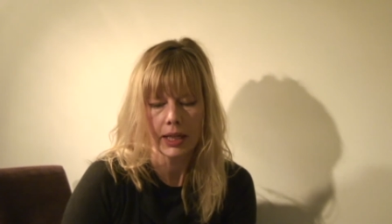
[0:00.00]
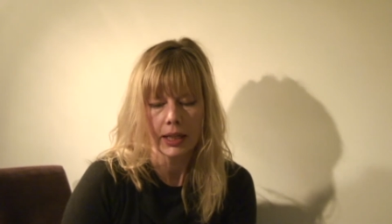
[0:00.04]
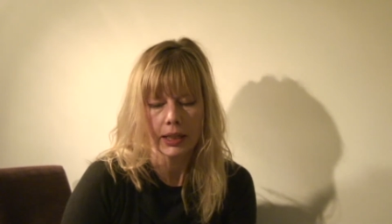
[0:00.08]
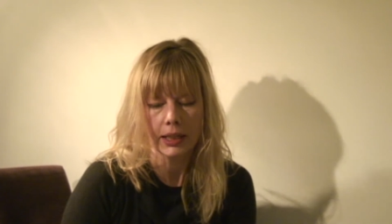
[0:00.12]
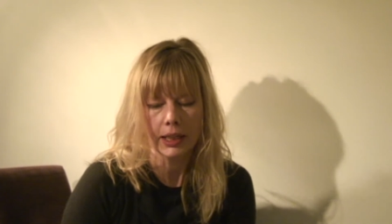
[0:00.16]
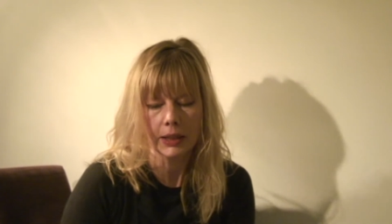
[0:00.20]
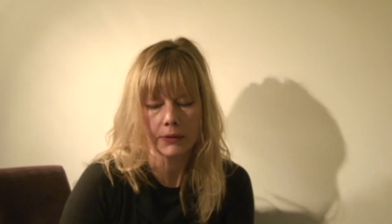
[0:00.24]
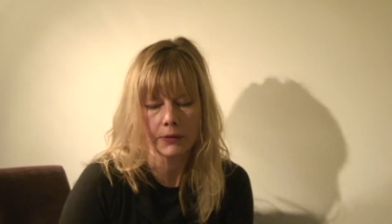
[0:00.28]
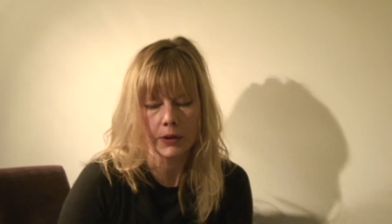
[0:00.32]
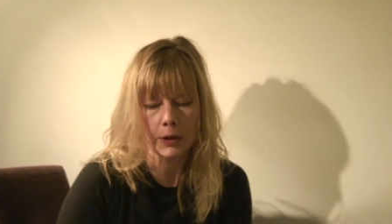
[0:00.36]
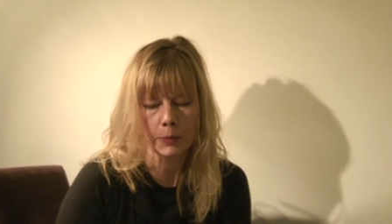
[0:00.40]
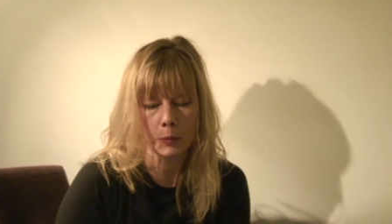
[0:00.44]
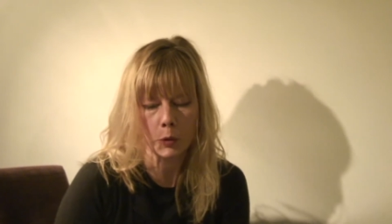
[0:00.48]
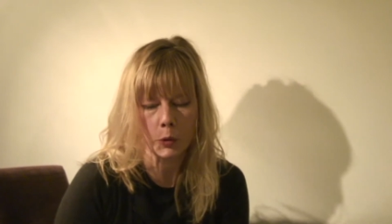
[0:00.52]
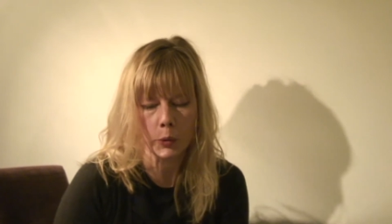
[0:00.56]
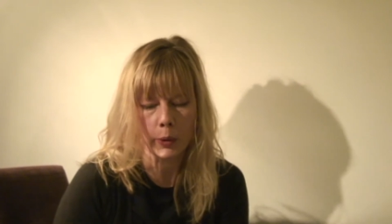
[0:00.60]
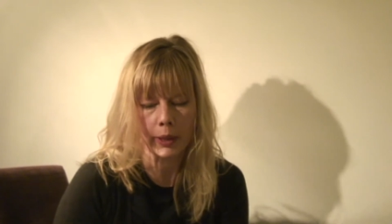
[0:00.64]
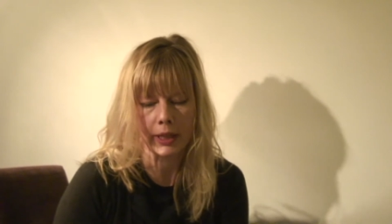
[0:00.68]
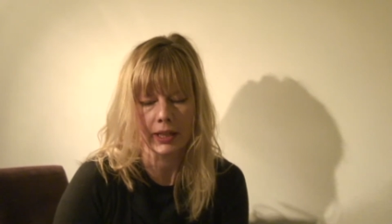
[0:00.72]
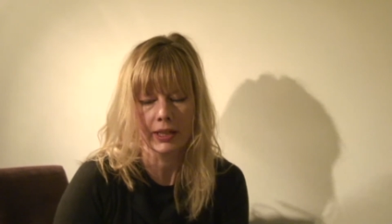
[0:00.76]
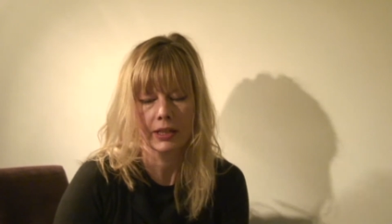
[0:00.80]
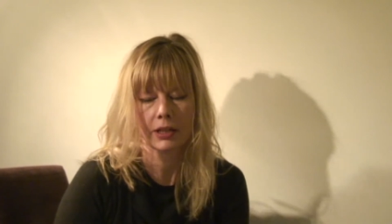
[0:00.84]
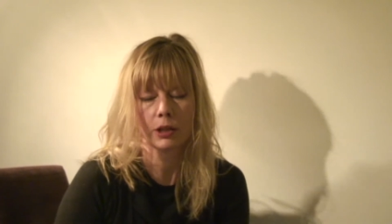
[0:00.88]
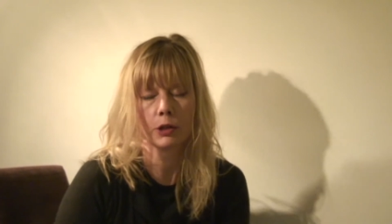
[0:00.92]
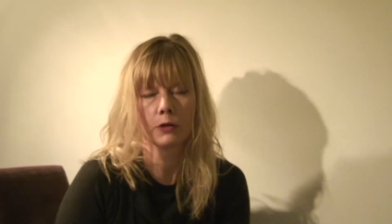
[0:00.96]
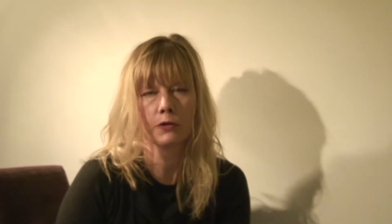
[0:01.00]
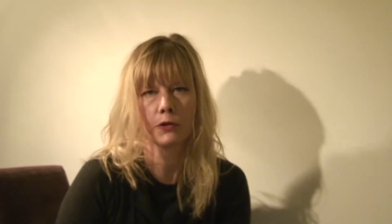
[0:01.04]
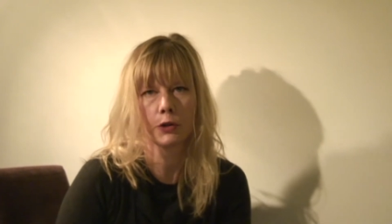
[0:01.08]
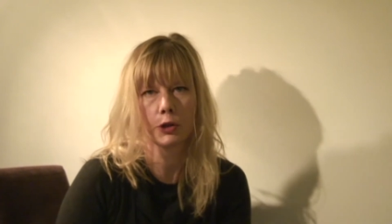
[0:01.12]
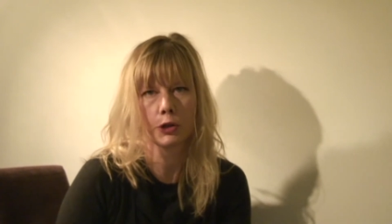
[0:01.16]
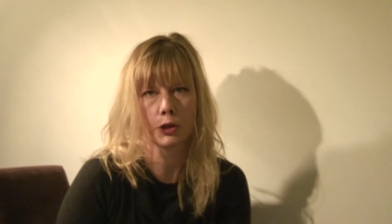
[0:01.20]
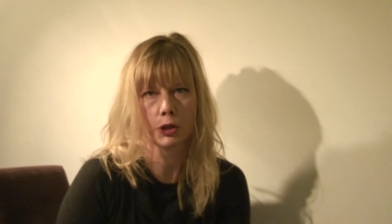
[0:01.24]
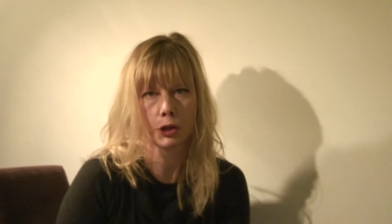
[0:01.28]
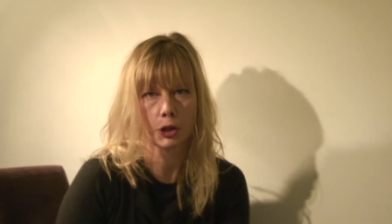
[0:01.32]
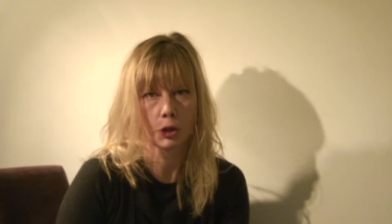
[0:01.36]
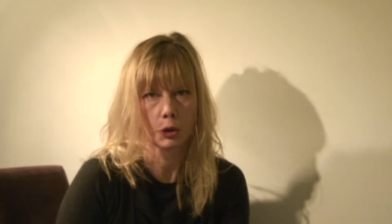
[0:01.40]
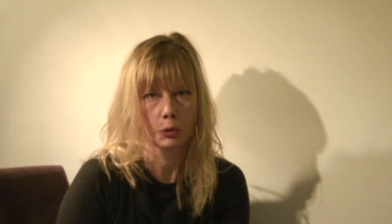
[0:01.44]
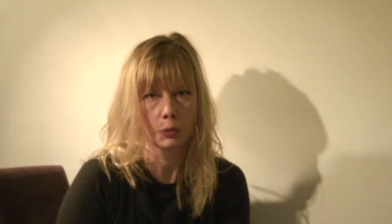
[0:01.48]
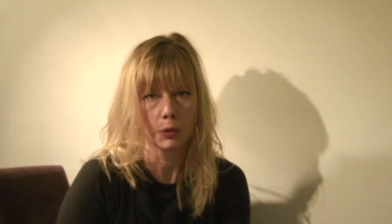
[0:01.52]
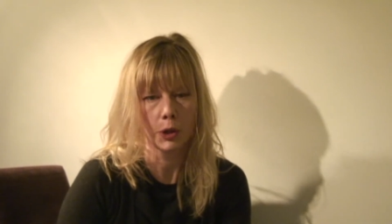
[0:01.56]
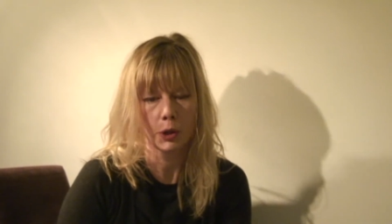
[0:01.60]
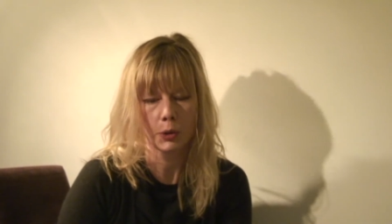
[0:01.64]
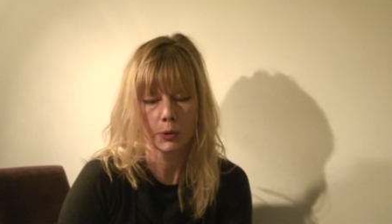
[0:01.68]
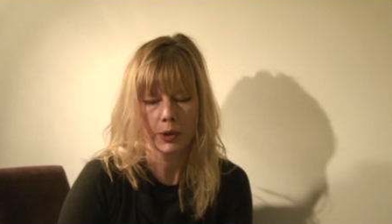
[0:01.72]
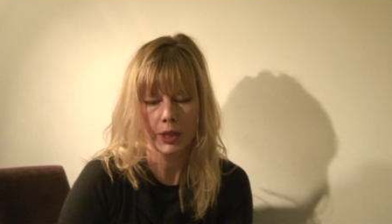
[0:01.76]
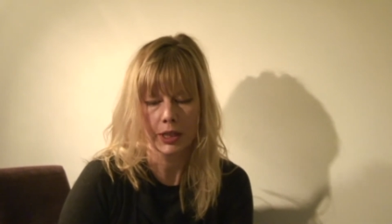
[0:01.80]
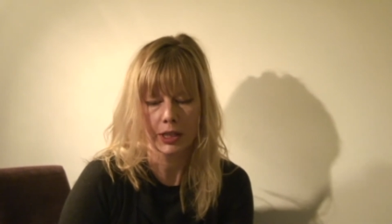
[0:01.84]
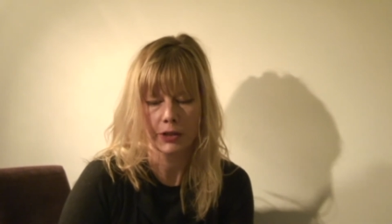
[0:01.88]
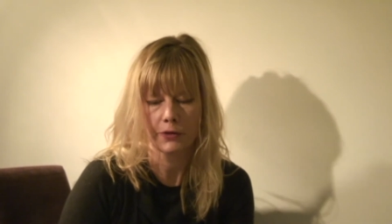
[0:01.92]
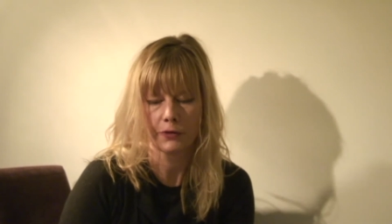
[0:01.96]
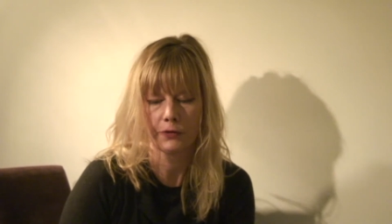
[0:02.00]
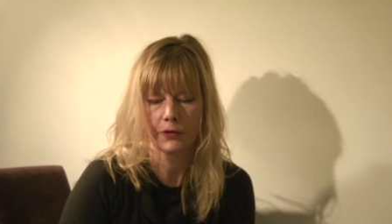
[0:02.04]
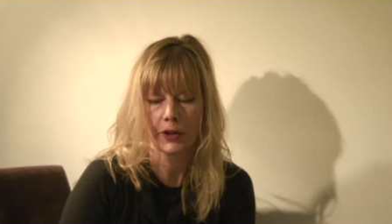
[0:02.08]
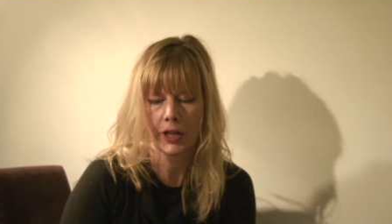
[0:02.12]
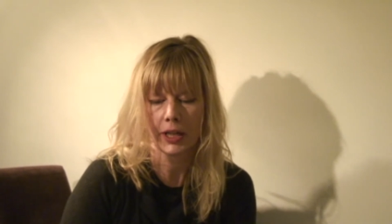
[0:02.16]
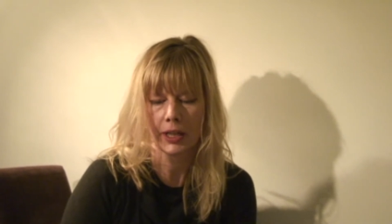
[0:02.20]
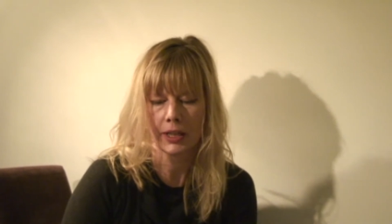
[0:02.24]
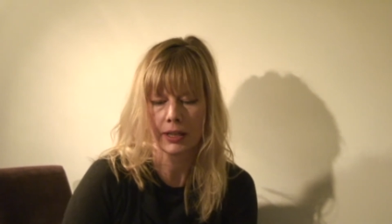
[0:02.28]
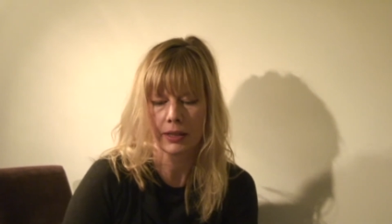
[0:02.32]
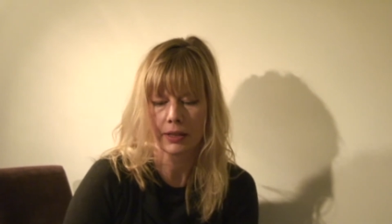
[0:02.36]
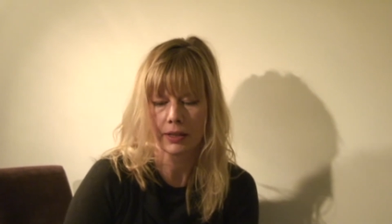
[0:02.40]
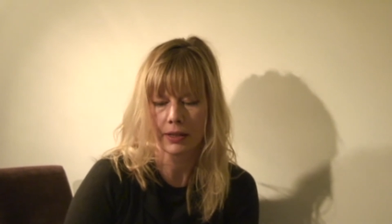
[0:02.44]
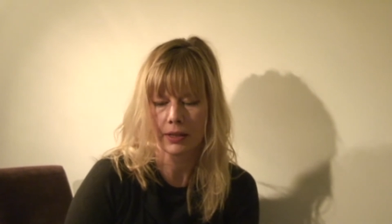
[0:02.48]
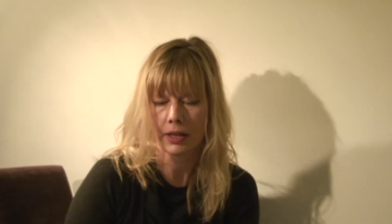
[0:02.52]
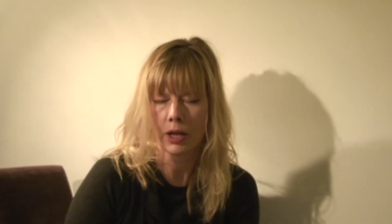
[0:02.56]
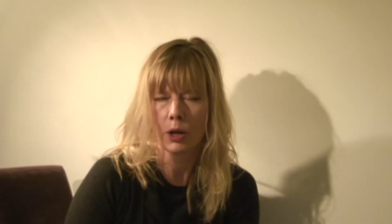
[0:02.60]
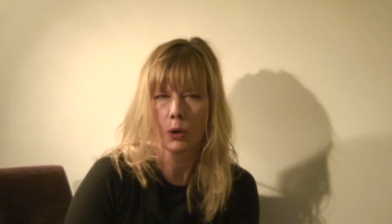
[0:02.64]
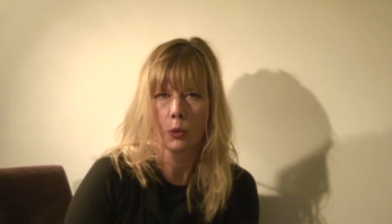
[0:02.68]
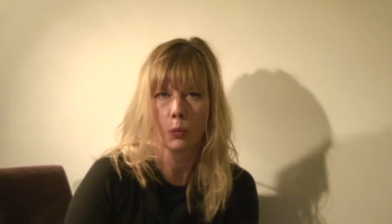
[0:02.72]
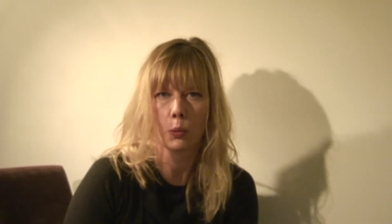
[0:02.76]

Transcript: Give him quicksilver to corrode his fins,